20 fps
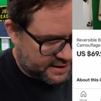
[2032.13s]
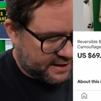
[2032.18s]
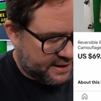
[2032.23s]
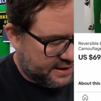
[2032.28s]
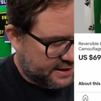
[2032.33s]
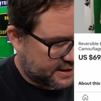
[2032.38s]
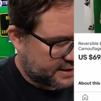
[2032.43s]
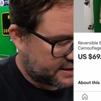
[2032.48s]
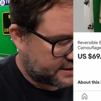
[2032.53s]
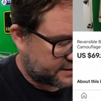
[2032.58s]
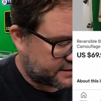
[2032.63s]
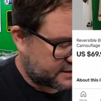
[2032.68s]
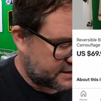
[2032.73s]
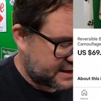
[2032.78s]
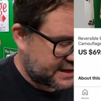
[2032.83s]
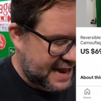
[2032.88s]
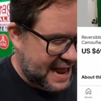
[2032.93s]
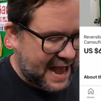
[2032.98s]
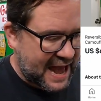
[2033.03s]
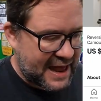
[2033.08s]
And
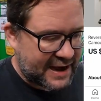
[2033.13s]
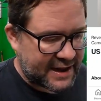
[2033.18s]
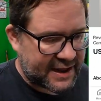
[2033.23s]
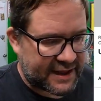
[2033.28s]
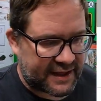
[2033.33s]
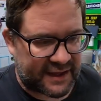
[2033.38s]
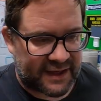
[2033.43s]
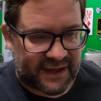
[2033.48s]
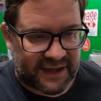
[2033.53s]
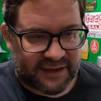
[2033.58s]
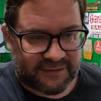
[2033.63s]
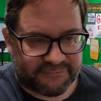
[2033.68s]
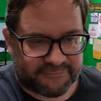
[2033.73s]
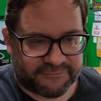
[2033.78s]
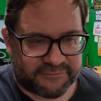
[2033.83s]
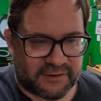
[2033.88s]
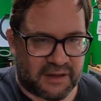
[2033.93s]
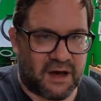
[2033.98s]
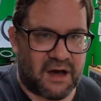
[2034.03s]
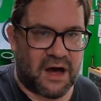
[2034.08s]
it had a uh,
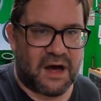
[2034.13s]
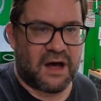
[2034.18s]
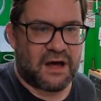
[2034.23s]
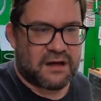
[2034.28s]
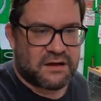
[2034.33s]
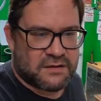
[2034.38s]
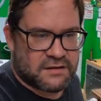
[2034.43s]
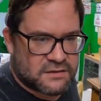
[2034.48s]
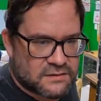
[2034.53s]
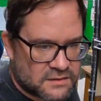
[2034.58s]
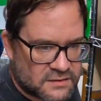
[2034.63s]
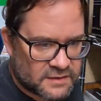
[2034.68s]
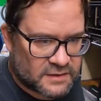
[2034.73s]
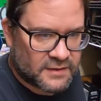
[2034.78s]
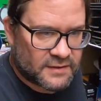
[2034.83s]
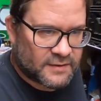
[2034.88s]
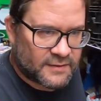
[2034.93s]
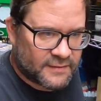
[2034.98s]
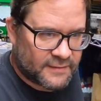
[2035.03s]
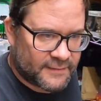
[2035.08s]
flaw
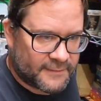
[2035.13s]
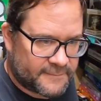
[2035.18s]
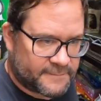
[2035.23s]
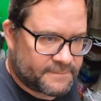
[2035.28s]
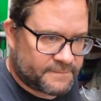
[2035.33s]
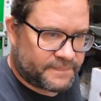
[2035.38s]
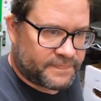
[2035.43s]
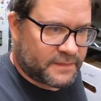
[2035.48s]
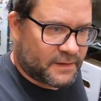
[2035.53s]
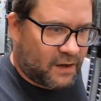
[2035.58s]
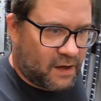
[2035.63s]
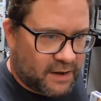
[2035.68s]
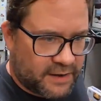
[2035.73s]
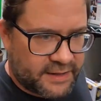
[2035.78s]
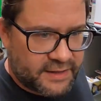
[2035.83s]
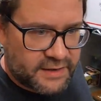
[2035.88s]
on